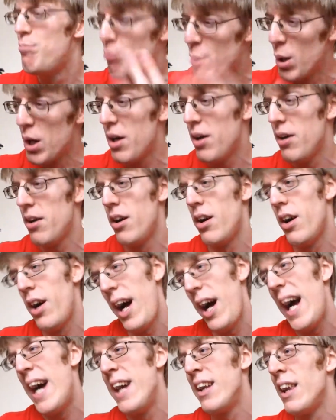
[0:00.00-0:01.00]
But
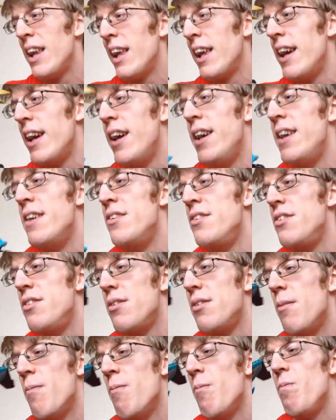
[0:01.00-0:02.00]
handling it
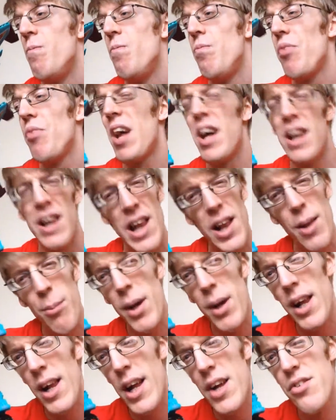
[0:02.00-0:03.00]
is a little
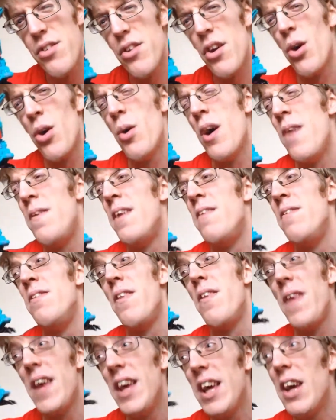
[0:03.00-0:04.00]
bit less so, and then
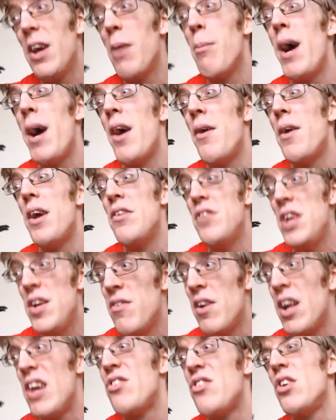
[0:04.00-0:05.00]
thinking about it is
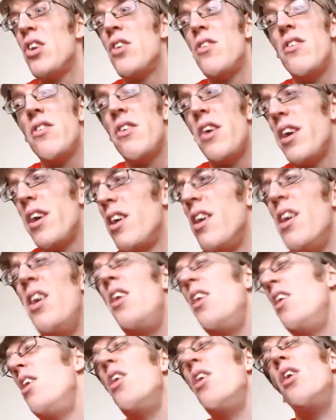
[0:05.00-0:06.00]
even less so, because it's like,
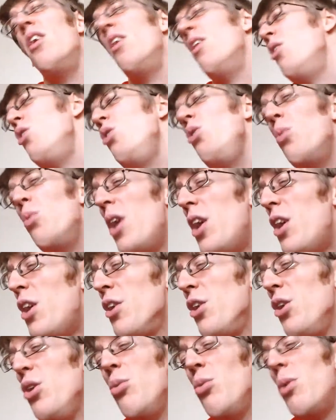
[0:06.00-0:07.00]
who
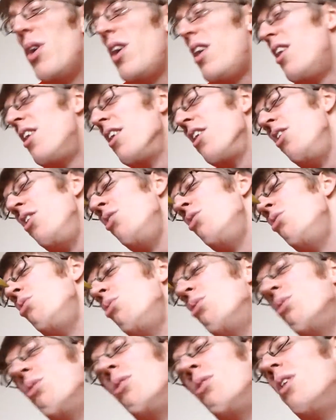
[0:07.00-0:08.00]
are you? What are
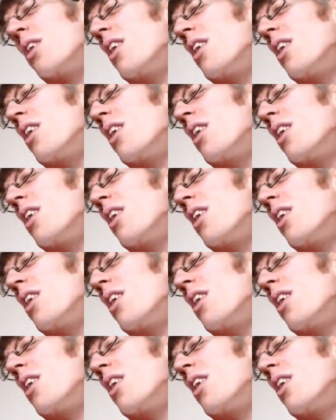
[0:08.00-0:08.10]
you?